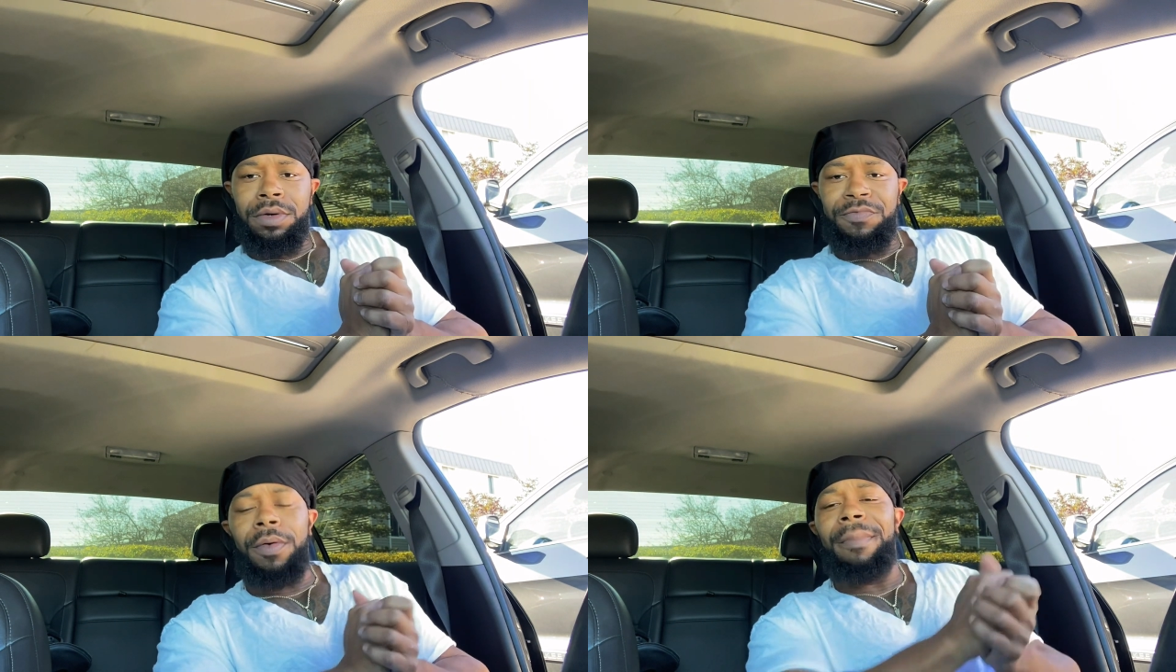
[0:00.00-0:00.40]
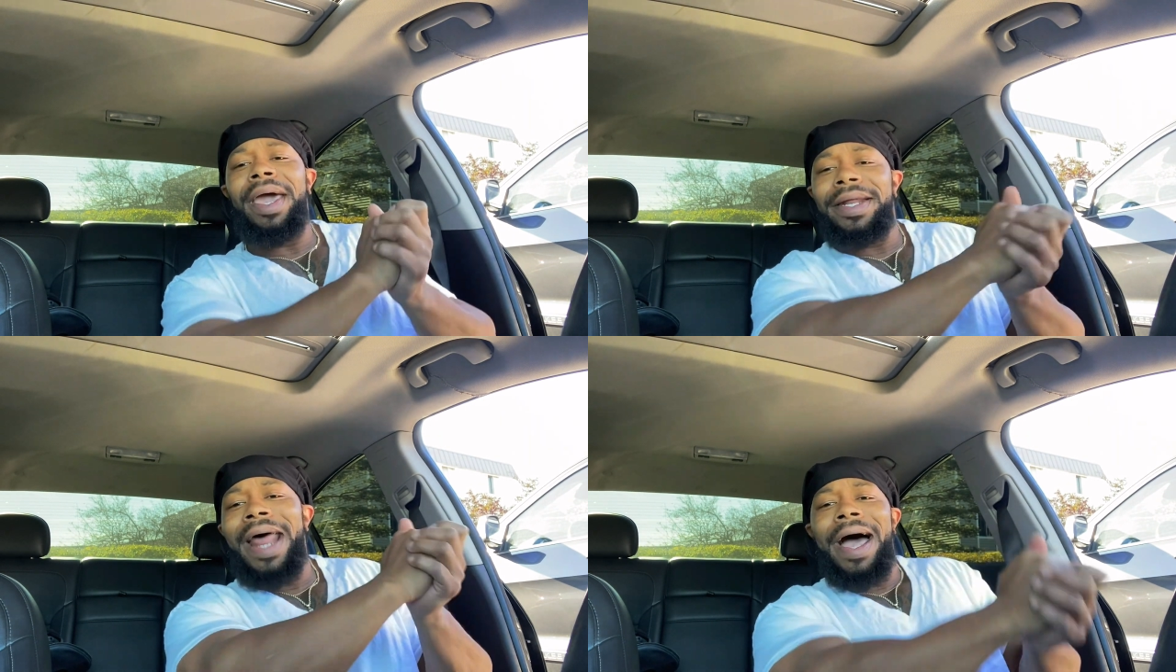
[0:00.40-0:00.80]
from
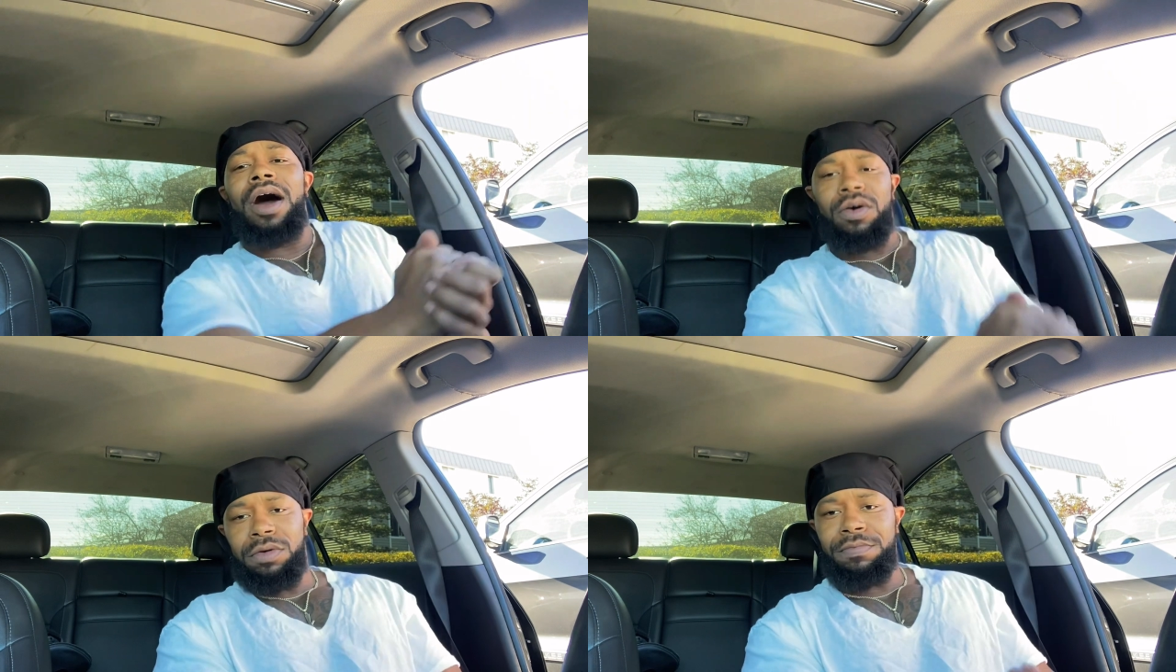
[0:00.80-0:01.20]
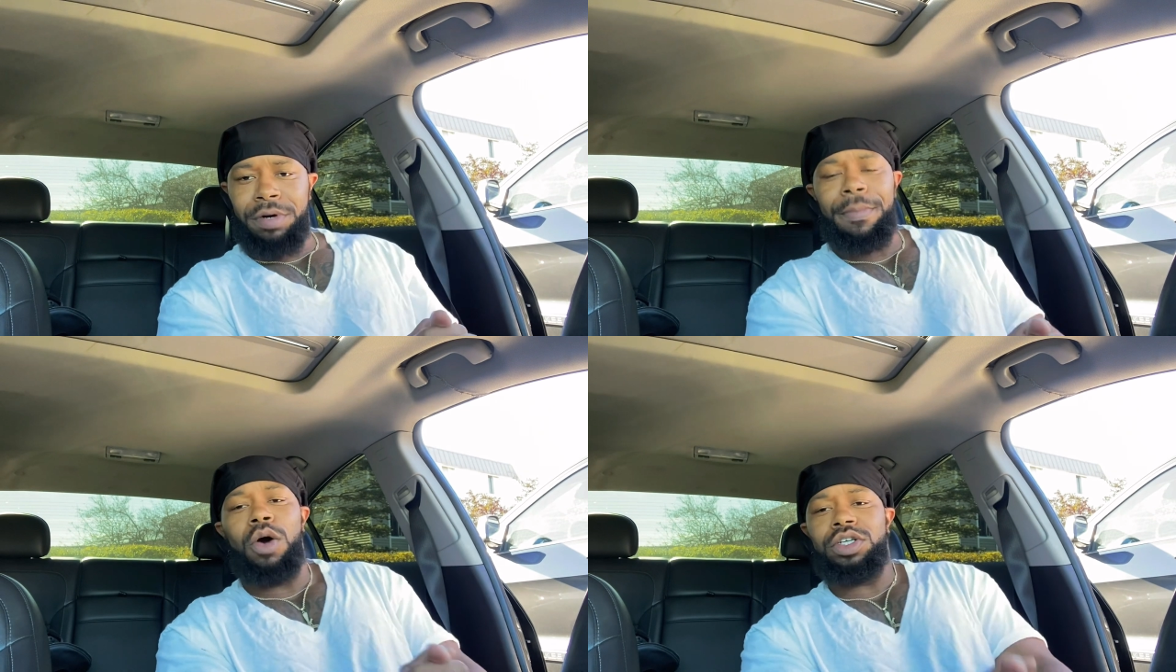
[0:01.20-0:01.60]
Man Down
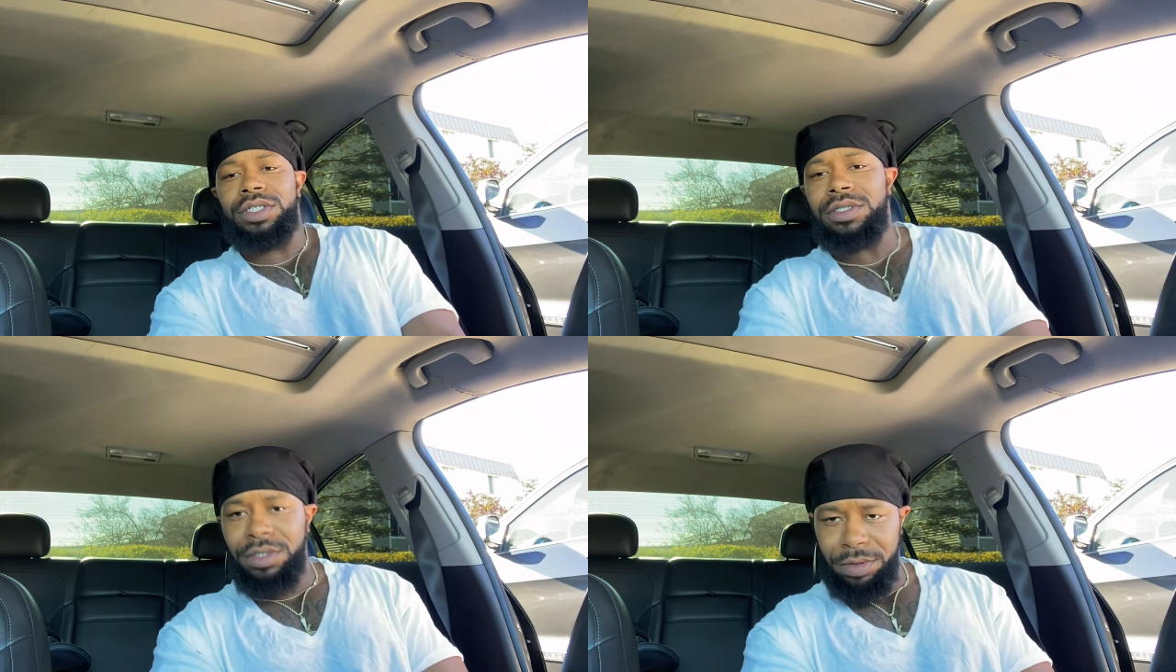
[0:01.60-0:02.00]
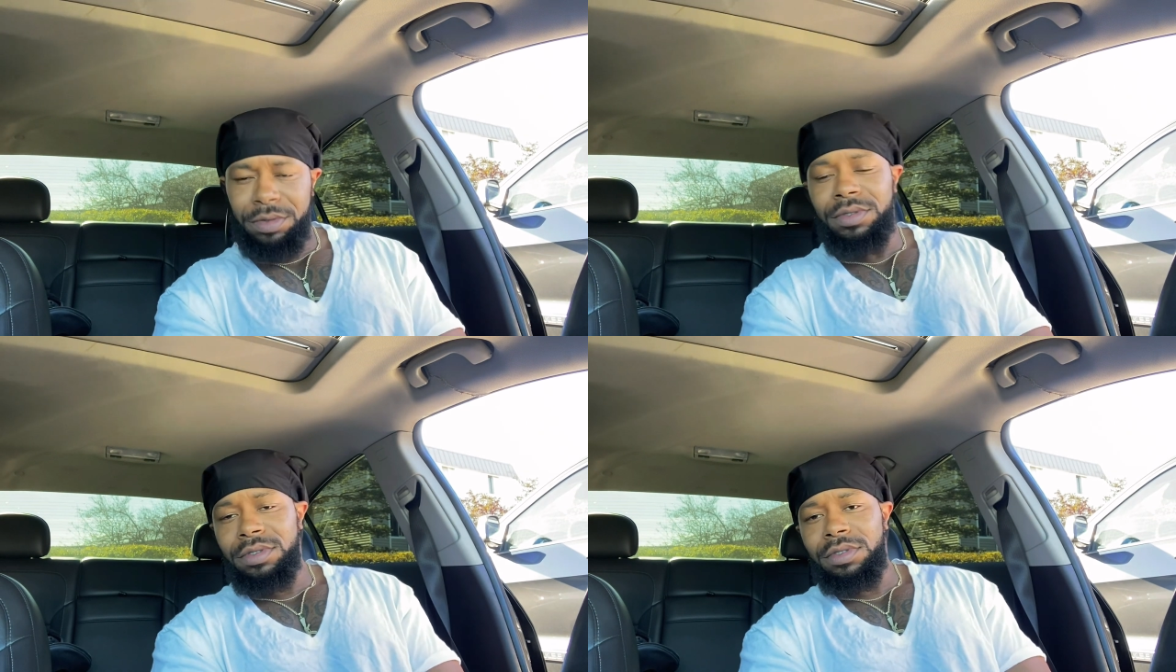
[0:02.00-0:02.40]
Promotions.
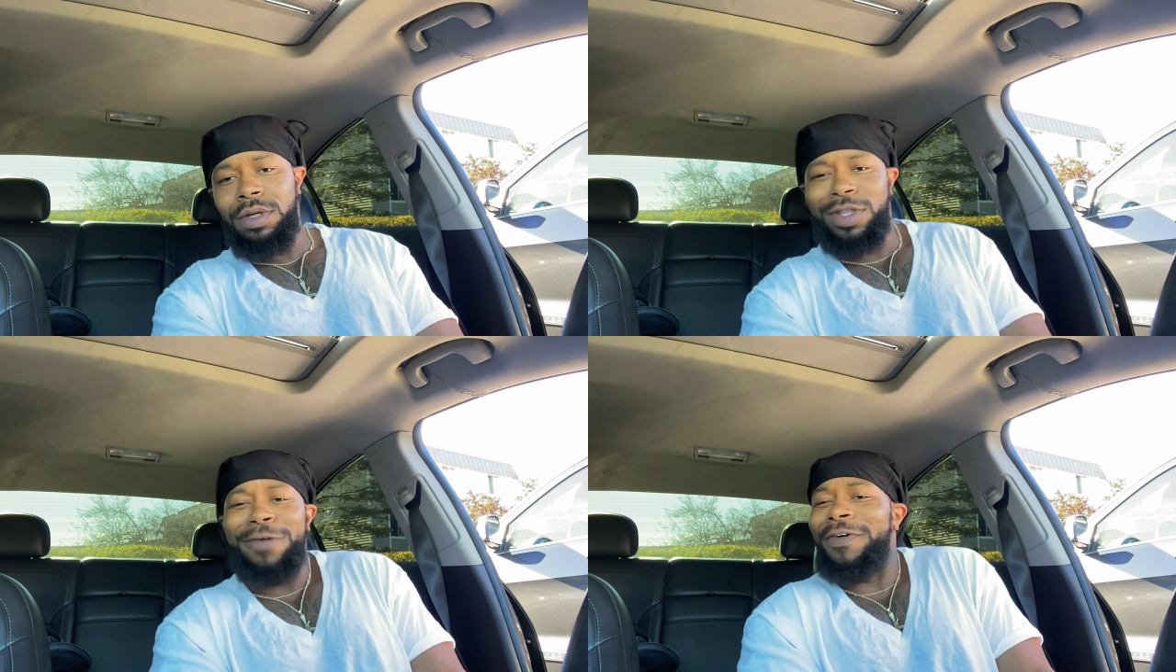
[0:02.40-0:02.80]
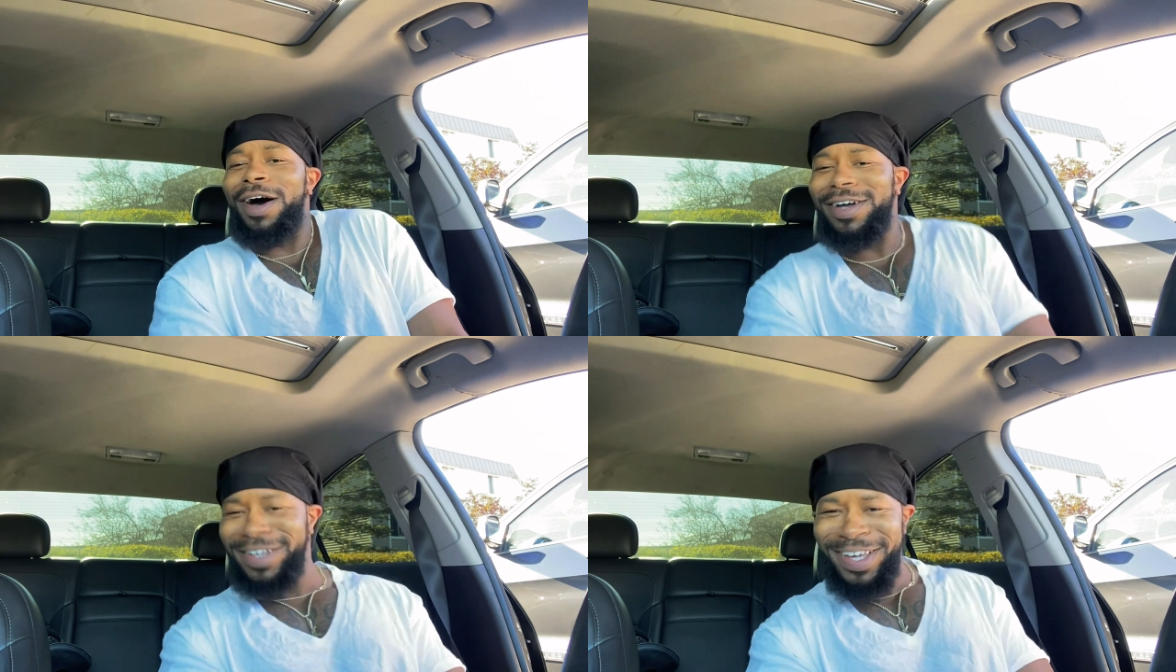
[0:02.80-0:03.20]
What the fuck?